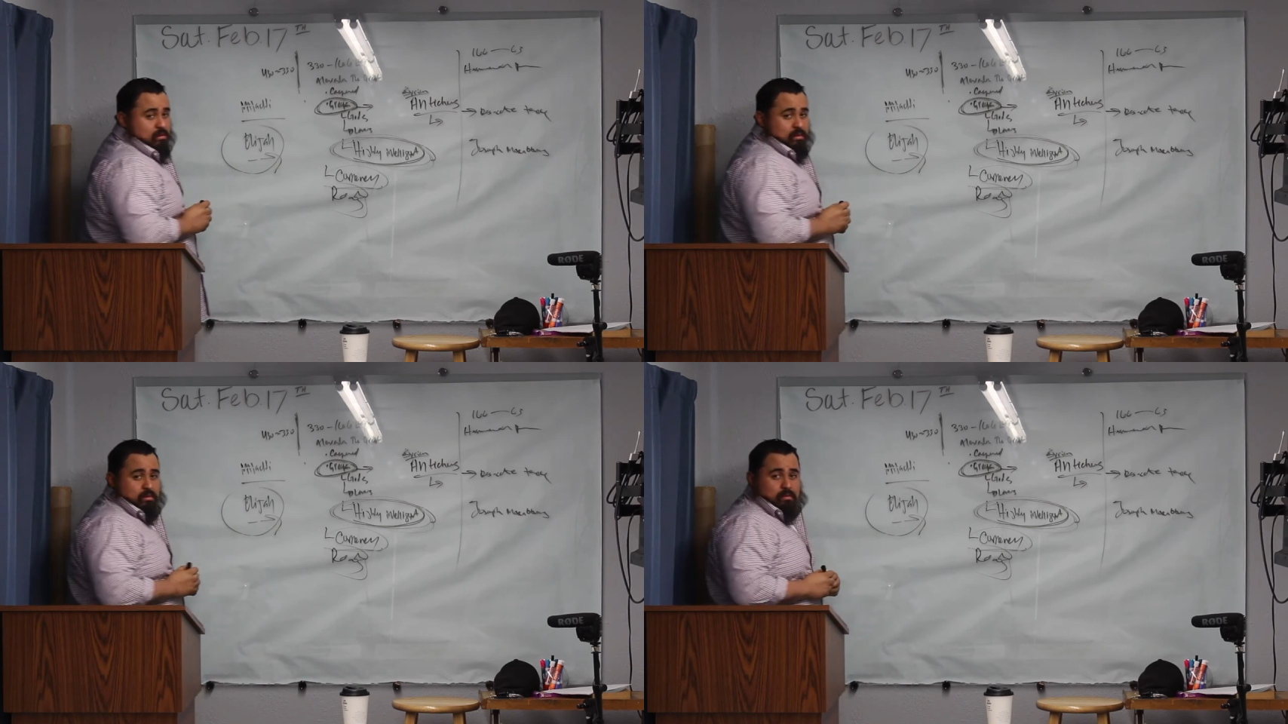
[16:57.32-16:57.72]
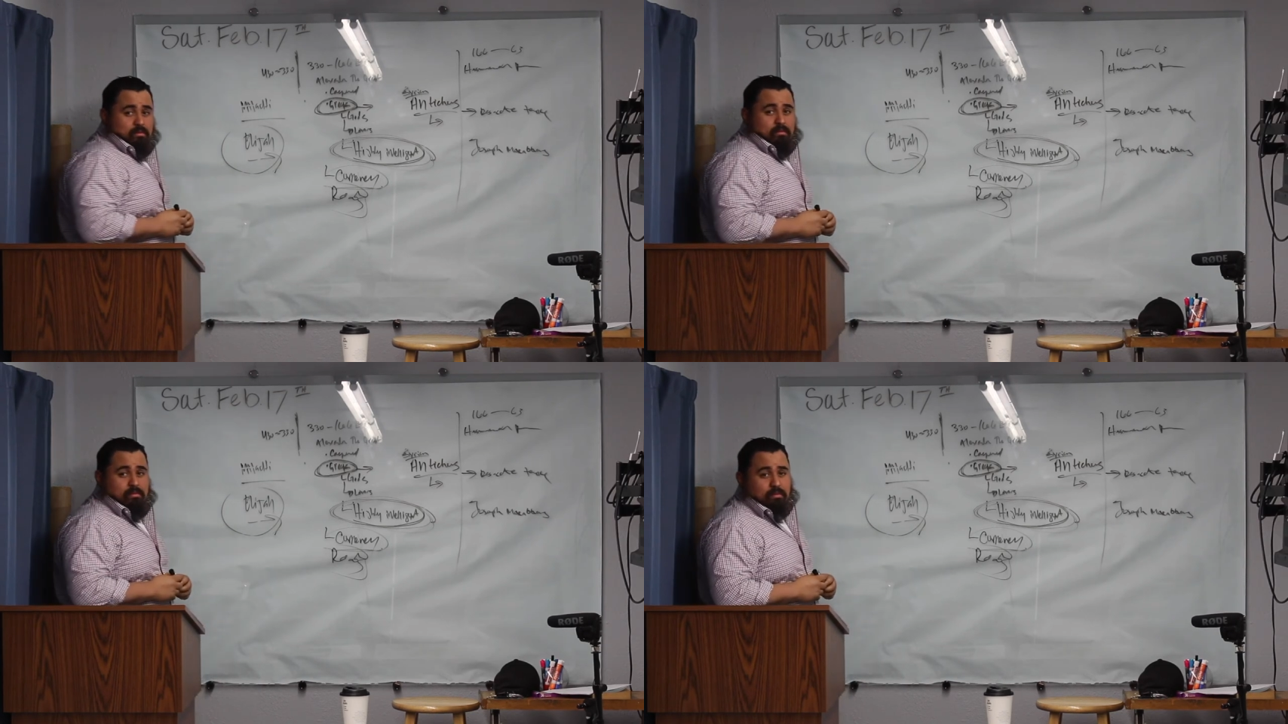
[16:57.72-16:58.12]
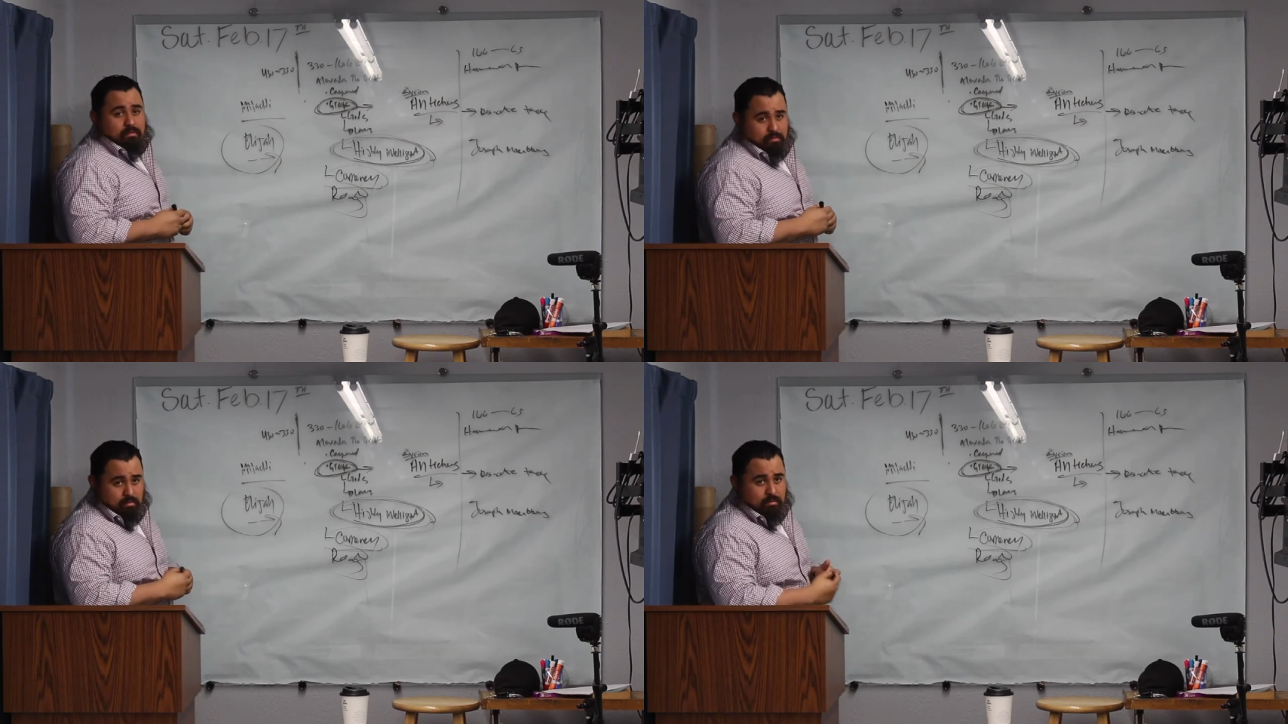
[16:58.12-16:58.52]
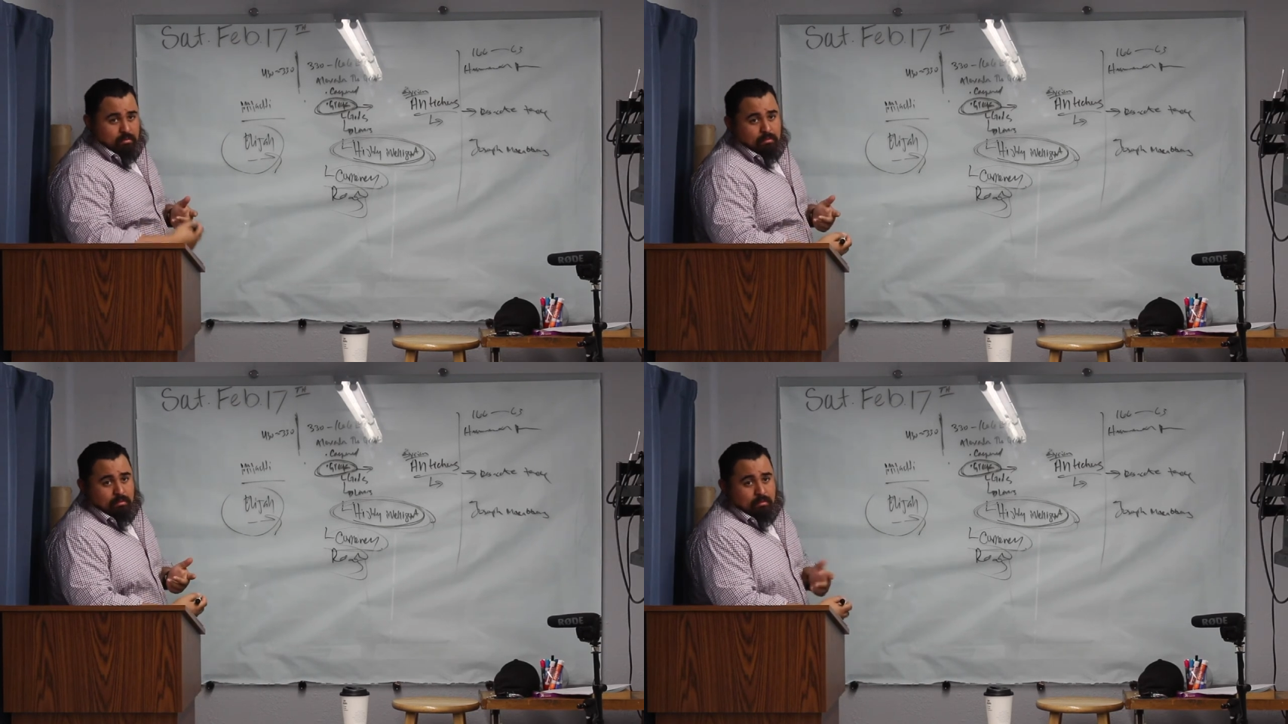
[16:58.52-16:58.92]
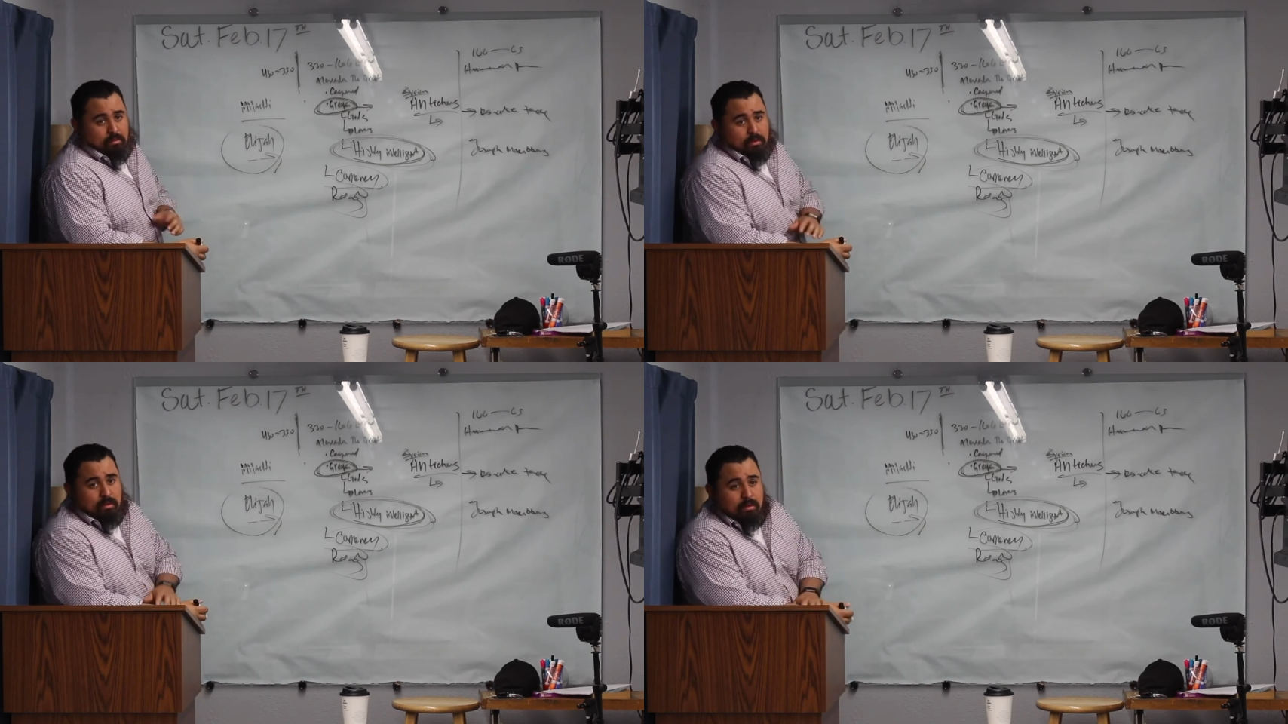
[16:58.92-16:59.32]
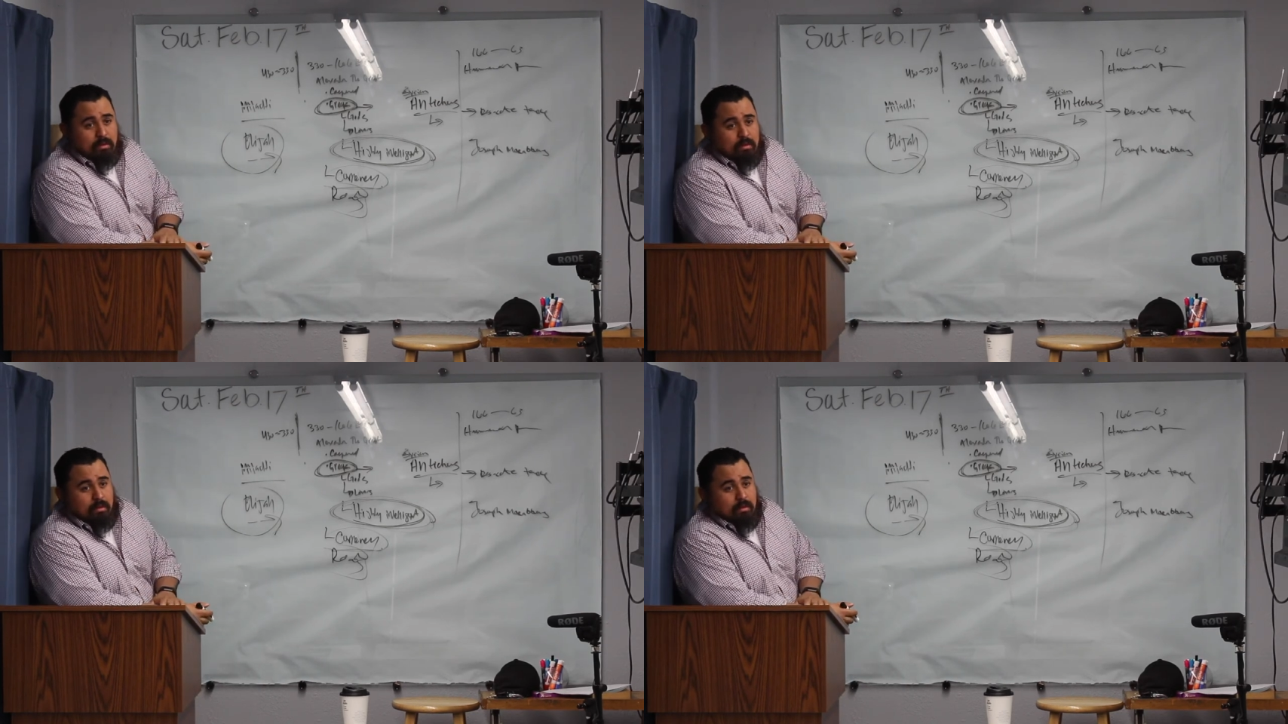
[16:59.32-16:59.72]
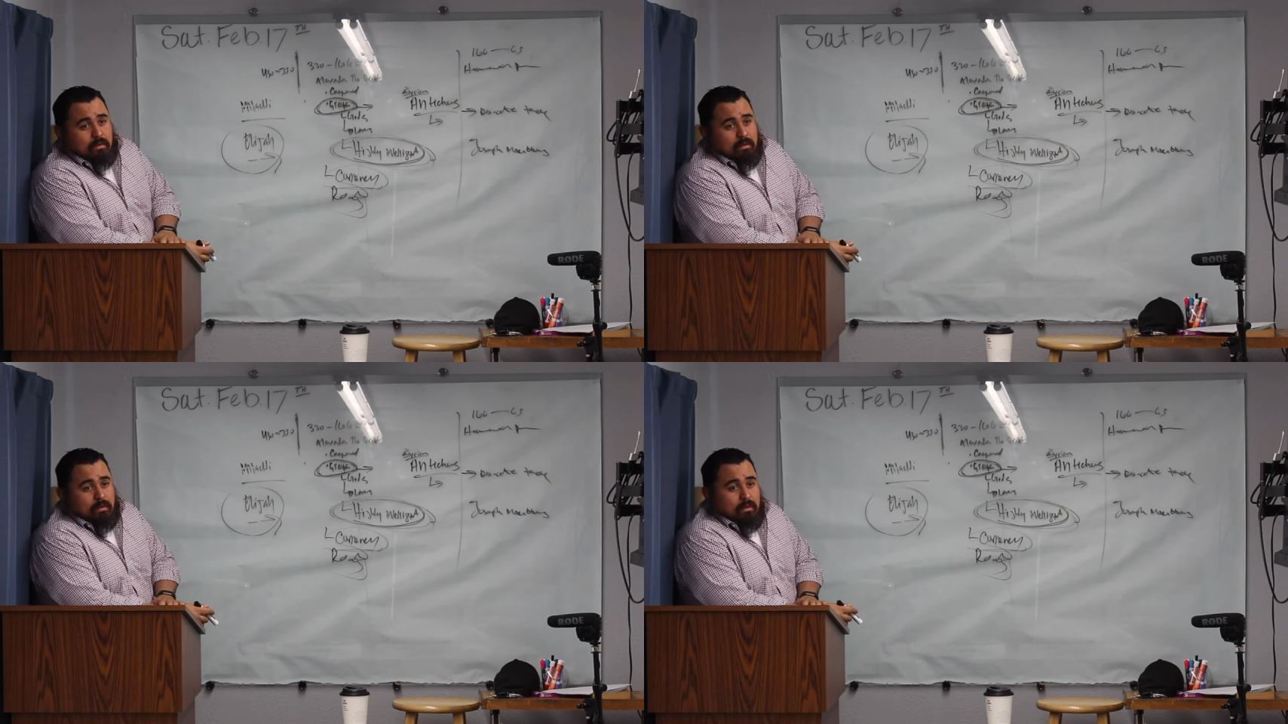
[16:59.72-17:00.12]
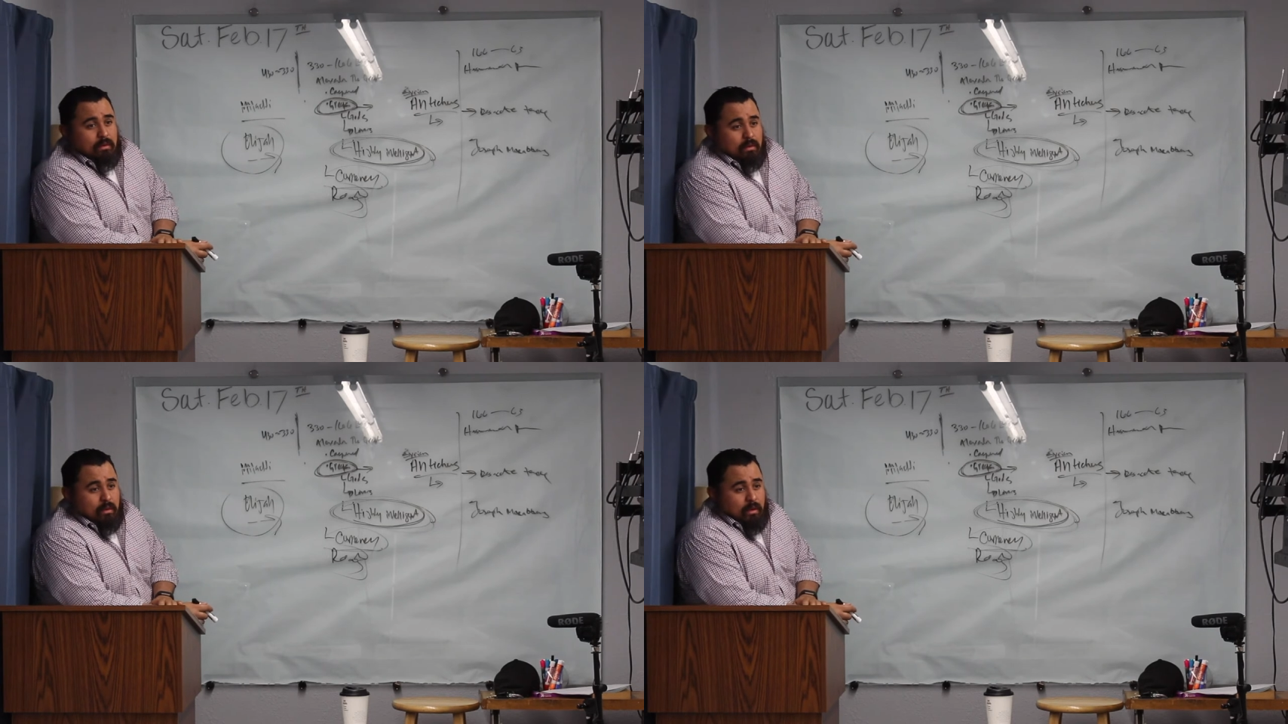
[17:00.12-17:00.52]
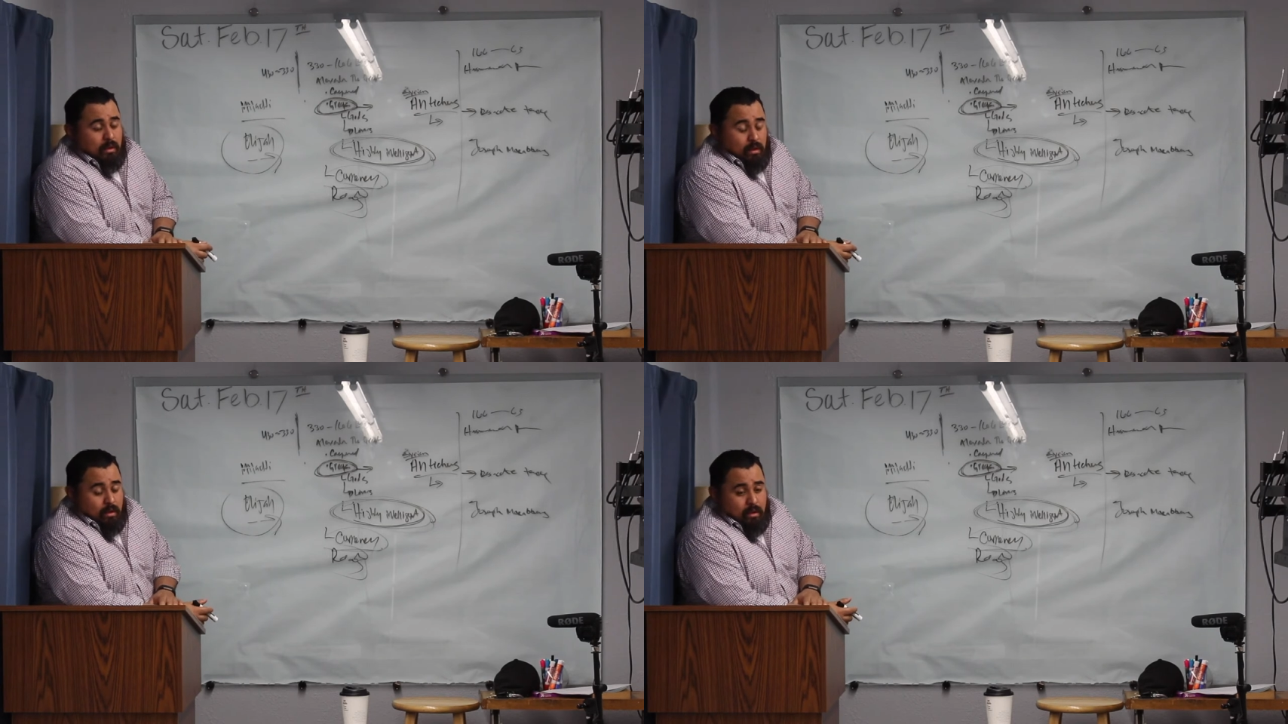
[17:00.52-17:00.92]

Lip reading: Nobody speaks.